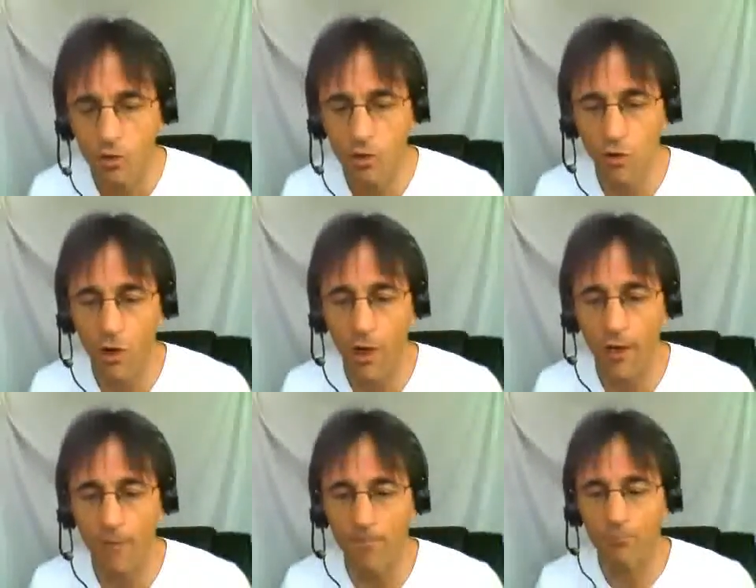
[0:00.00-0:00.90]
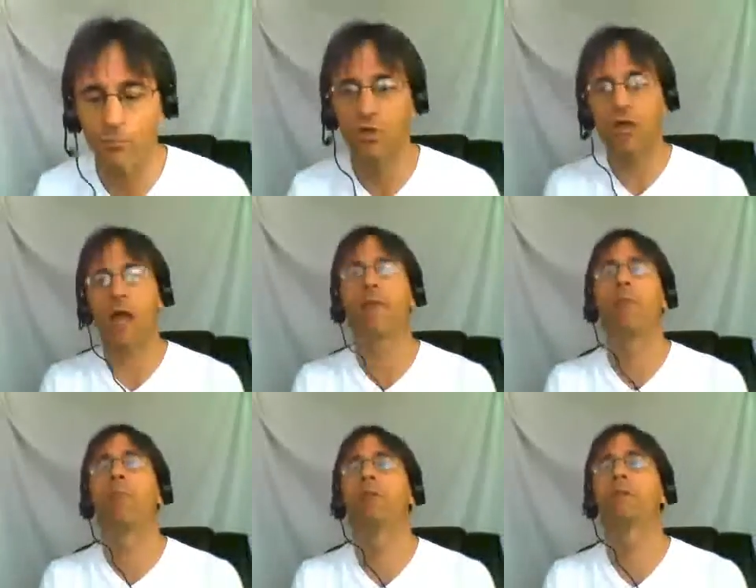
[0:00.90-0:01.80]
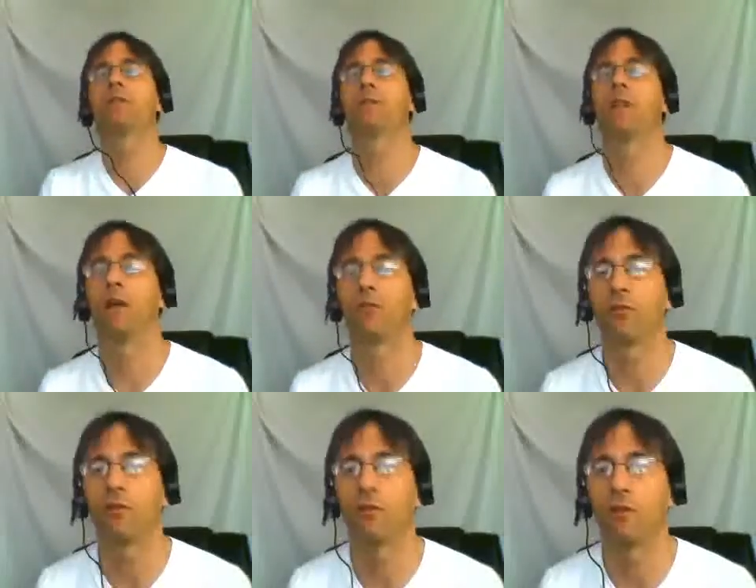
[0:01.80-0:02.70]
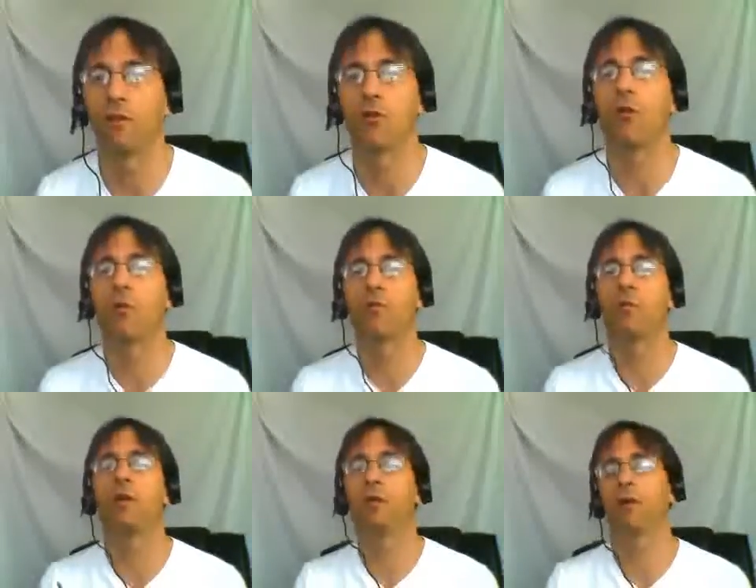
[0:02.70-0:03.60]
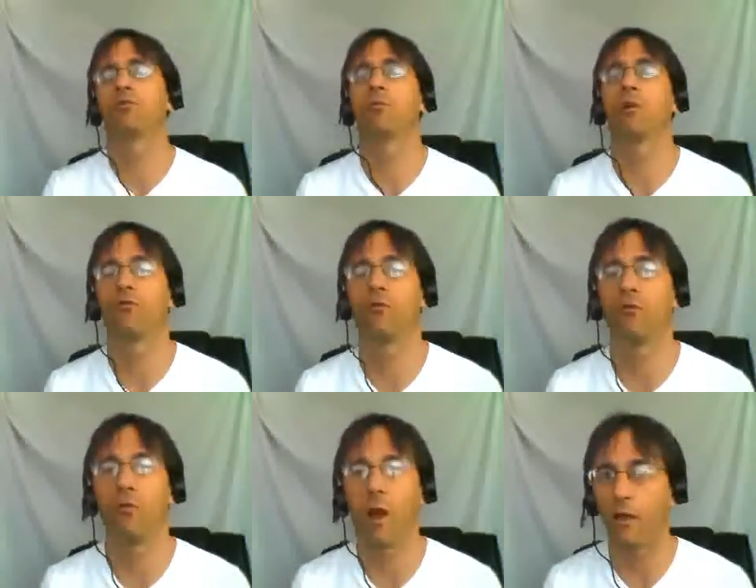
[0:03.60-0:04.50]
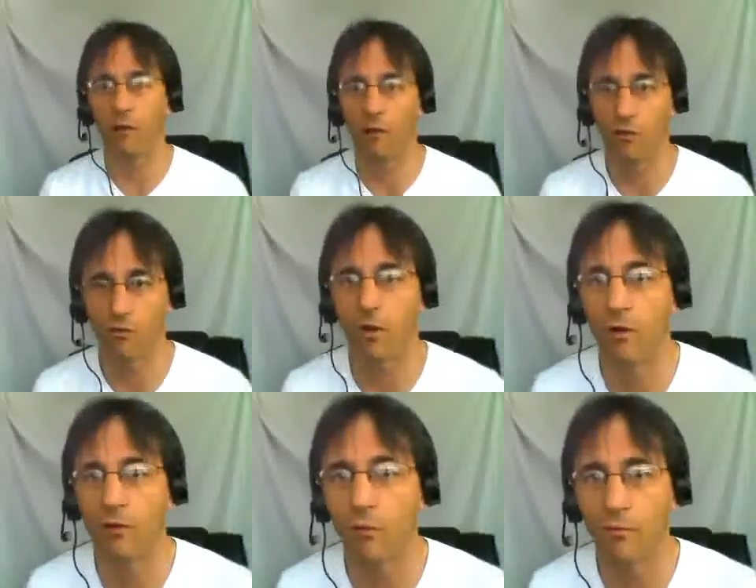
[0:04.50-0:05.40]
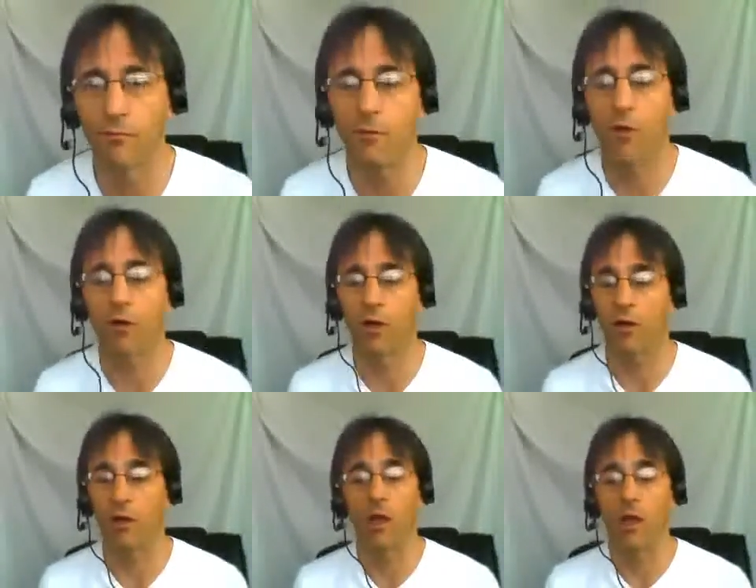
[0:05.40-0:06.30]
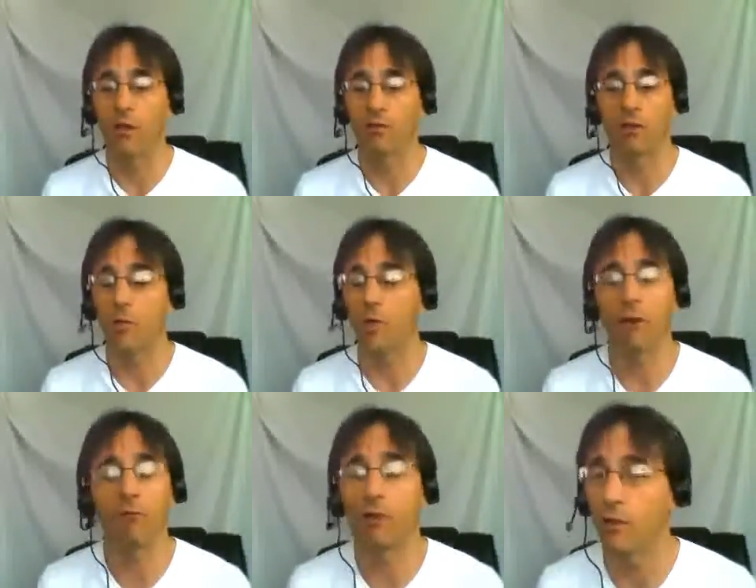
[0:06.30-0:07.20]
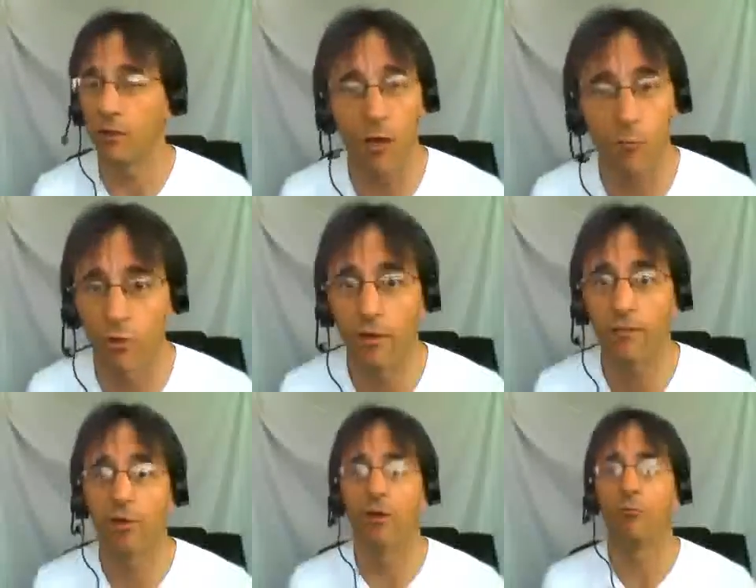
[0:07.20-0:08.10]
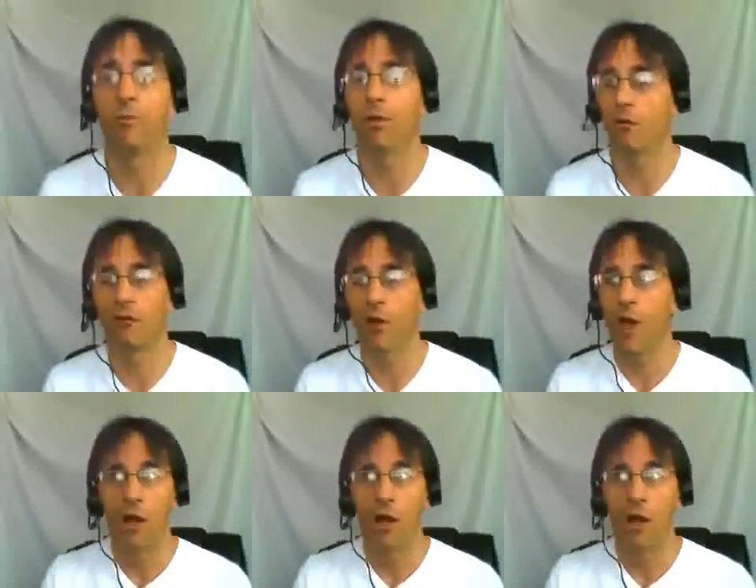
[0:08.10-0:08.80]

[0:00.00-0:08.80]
So just having that business license is going to be a detriment to anything you're trying to do in a free market. It's going to make everything a lot more difficult because